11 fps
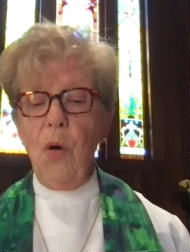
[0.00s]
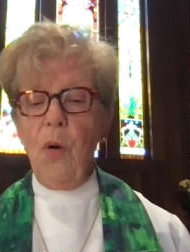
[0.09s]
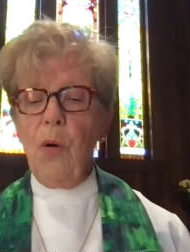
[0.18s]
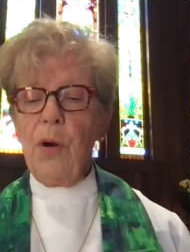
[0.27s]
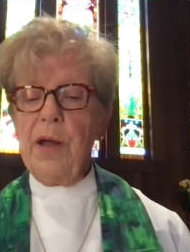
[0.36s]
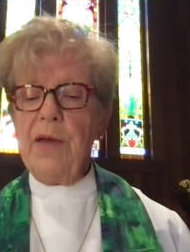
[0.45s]

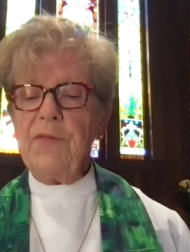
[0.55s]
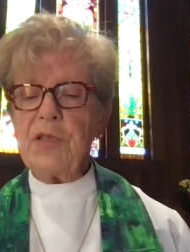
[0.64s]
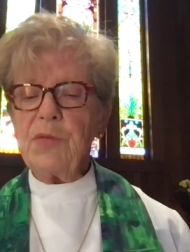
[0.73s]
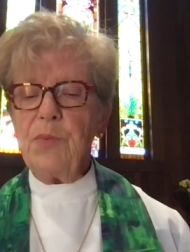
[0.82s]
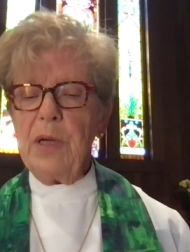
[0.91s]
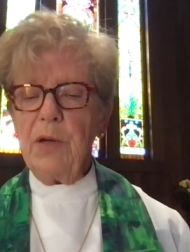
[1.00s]
or if his
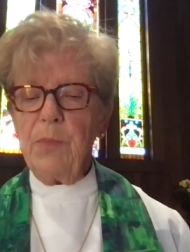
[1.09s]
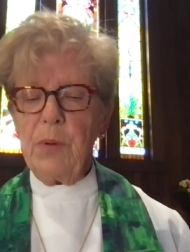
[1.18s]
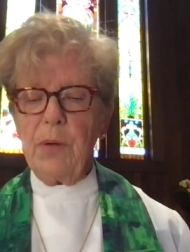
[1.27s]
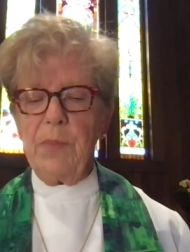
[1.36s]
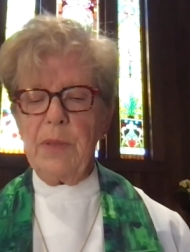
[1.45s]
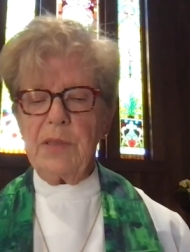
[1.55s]
real
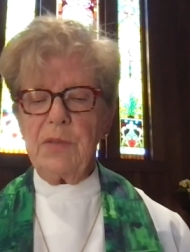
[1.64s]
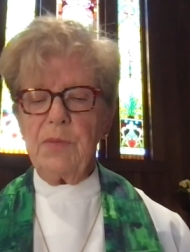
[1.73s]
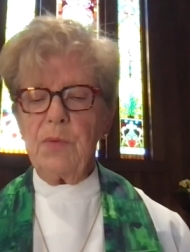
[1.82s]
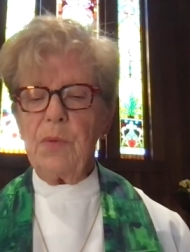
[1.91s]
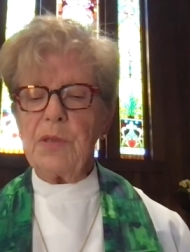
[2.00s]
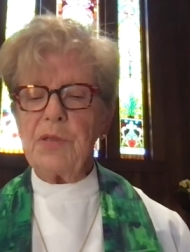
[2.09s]
purpose
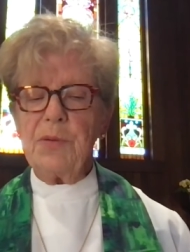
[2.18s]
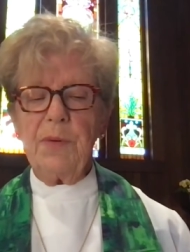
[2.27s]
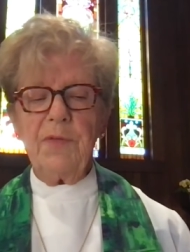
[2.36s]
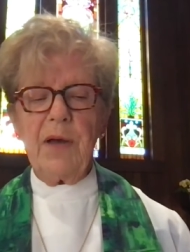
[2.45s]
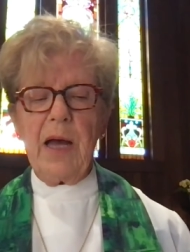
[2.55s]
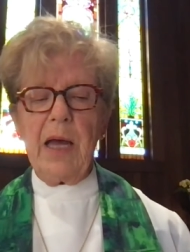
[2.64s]
was to
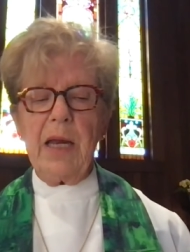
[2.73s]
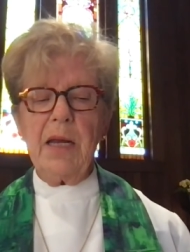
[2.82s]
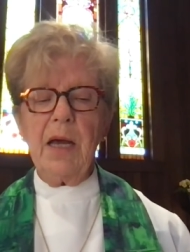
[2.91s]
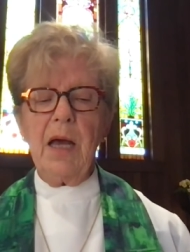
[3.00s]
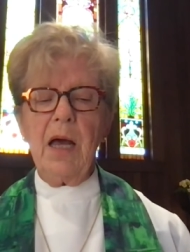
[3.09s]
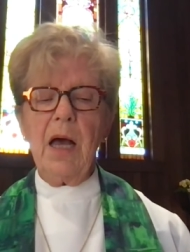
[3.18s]
provide
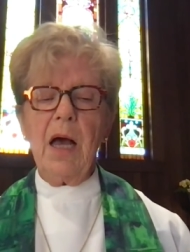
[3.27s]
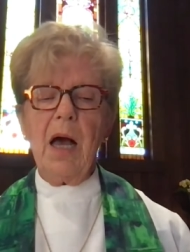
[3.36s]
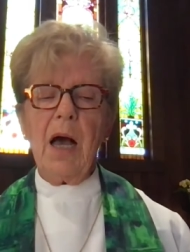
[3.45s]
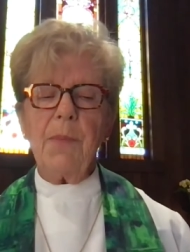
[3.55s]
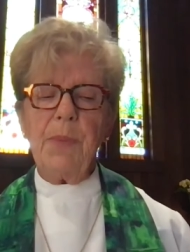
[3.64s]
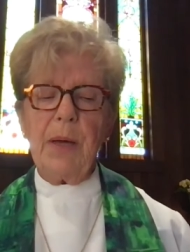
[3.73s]

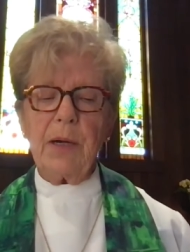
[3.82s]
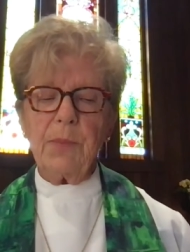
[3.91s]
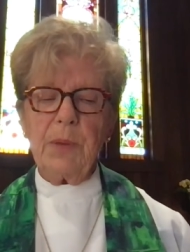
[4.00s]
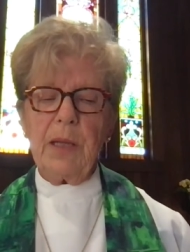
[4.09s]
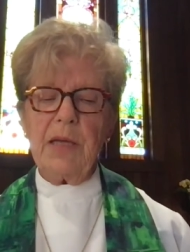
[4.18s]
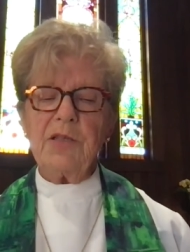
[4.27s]
a better
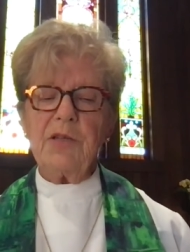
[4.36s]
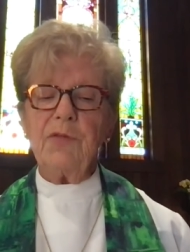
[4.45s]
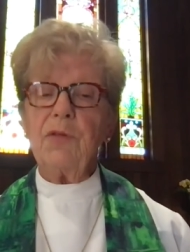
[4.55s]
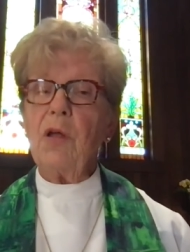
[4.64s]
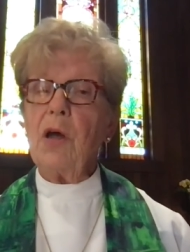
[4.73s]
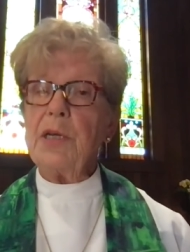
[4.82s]
place to
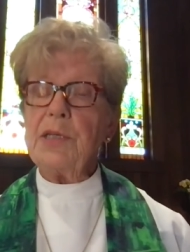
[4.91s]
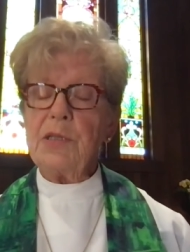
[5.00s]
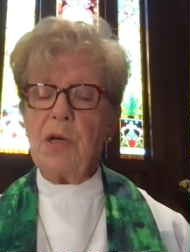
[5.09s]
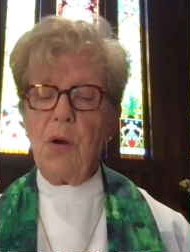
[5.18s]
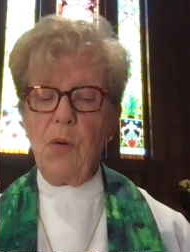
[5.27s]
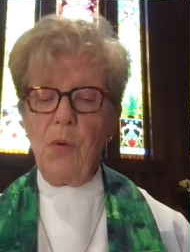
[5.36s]
flaunt his
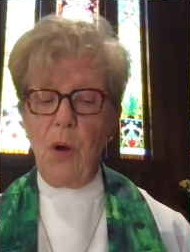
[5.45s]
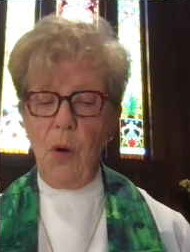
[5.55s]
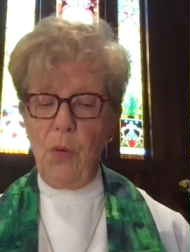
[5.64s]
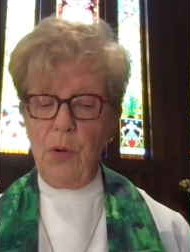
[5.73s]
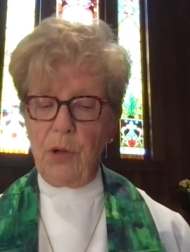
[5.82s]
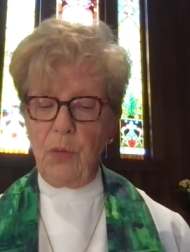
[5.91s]

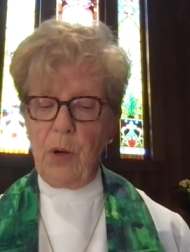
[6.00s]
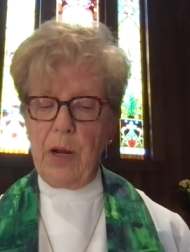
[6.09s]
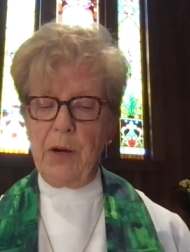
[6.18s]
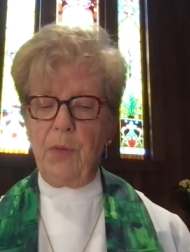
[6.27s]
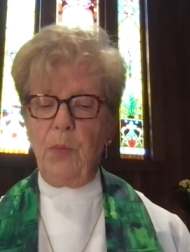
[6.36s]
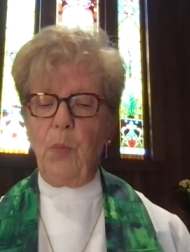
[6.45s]
own
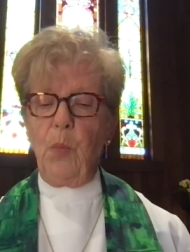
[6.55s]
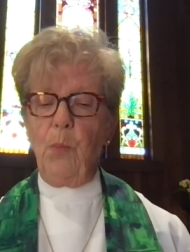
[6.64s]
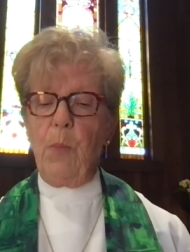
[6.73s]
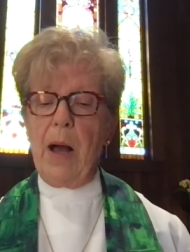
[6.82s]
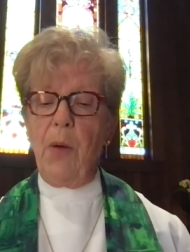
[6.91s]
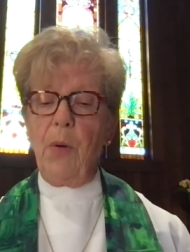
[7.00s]
acquired
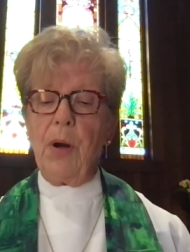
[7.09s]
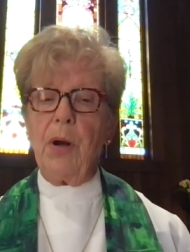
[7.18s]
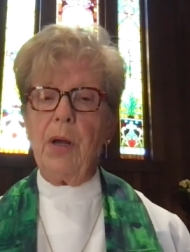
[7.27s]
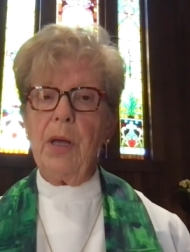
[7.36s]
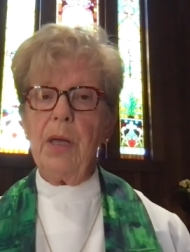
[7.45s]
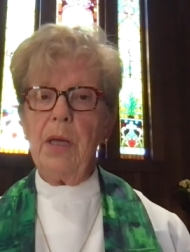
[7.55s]
power
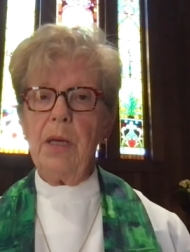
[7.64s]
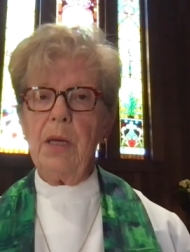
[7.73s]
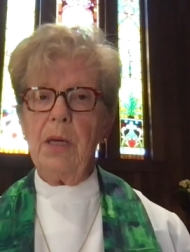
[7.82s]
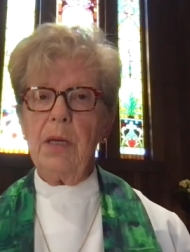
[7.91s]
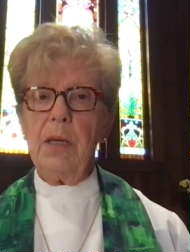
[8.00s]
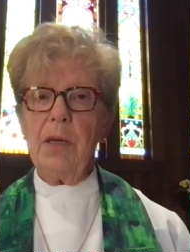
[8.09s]

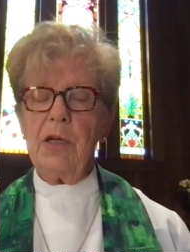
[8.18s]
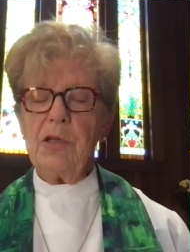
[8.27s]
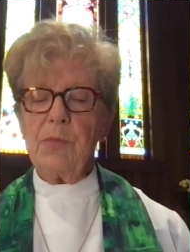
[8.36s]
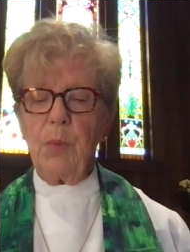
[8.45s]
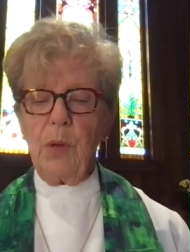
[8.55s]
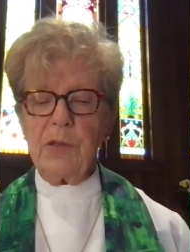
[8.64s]

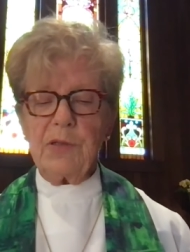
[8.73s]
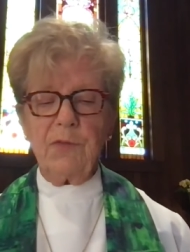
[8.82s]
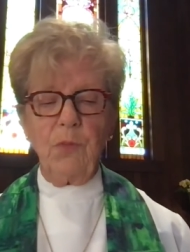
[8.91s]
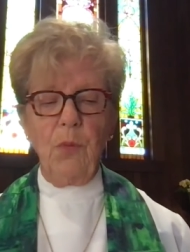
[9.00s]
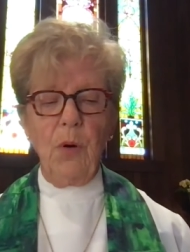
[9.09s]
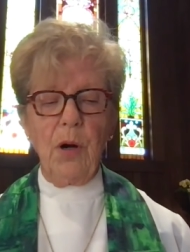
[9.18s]
spoils of
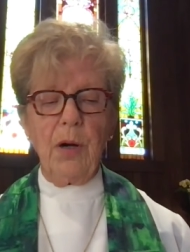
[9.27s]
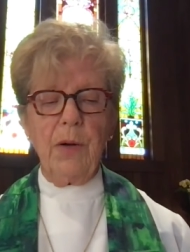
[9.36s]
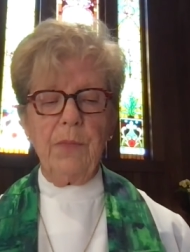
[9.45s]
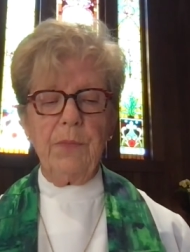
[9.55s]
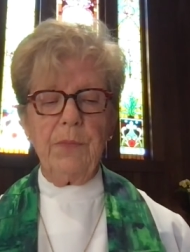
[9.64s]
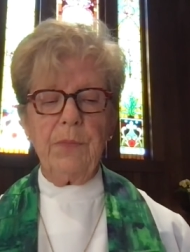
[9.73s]
war,
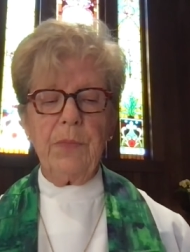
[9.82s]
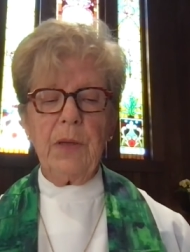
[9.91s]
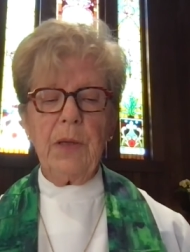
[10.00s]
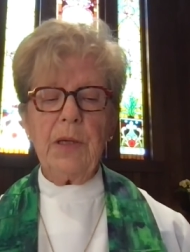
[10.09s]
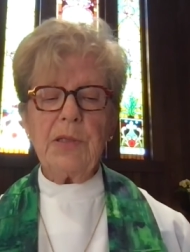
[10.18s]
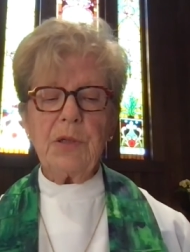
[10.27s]

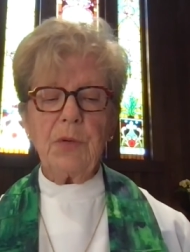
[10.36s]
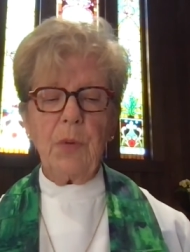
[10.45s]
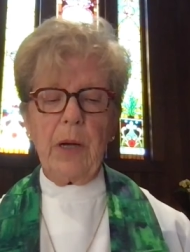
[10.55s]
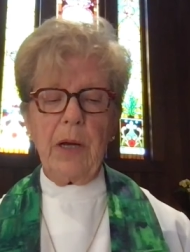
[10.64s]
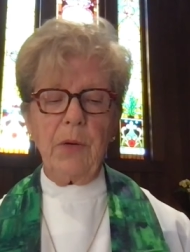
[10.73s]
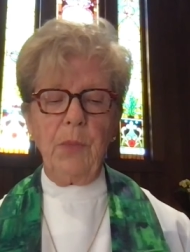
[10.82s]
his
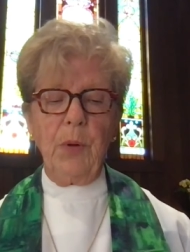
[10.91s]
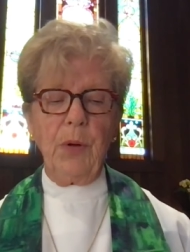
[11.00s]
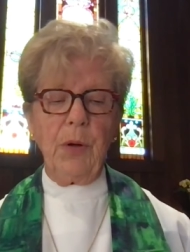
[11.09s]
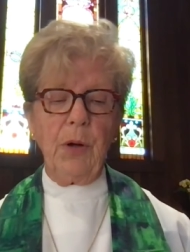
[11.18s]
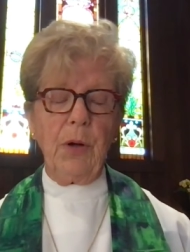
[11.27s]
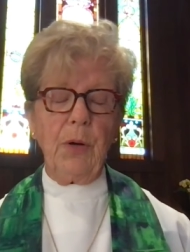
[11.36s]
acquired wor-
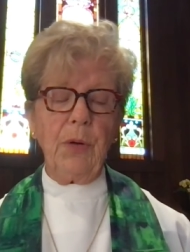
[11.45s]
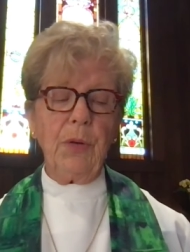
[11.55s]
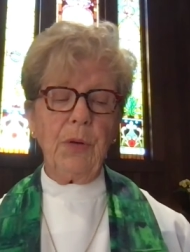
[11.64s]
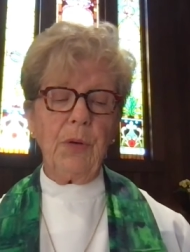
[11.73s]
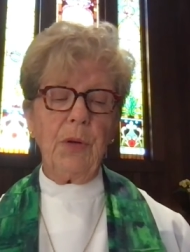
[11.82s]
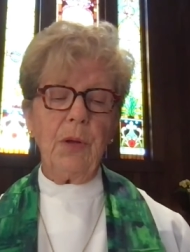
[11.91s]

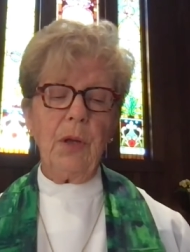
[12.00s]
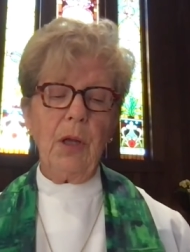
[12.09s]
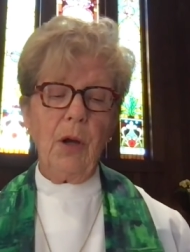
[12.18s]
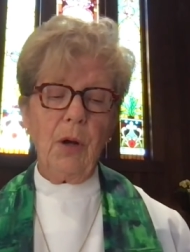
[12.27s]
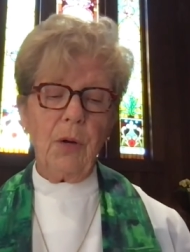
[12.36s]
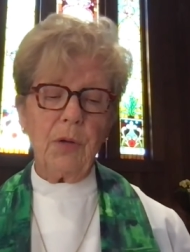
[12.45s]
earth,
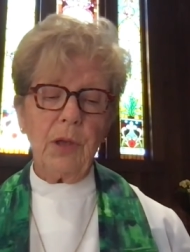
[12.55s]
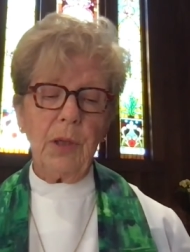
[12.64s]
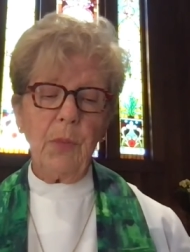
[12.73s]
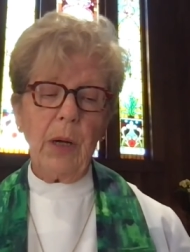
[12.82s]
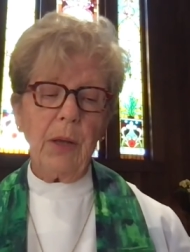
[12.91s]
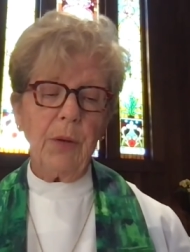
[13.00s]
earthly
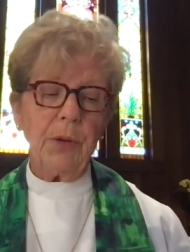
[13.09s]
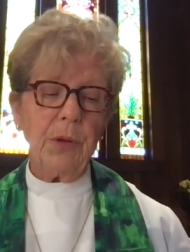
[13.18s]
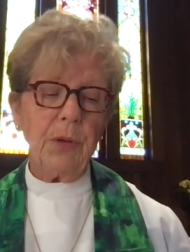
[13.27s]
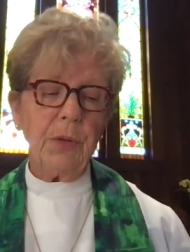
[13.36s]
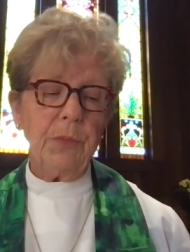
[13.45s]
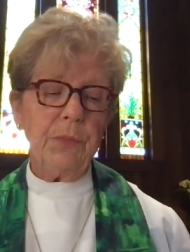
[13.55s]
wealth.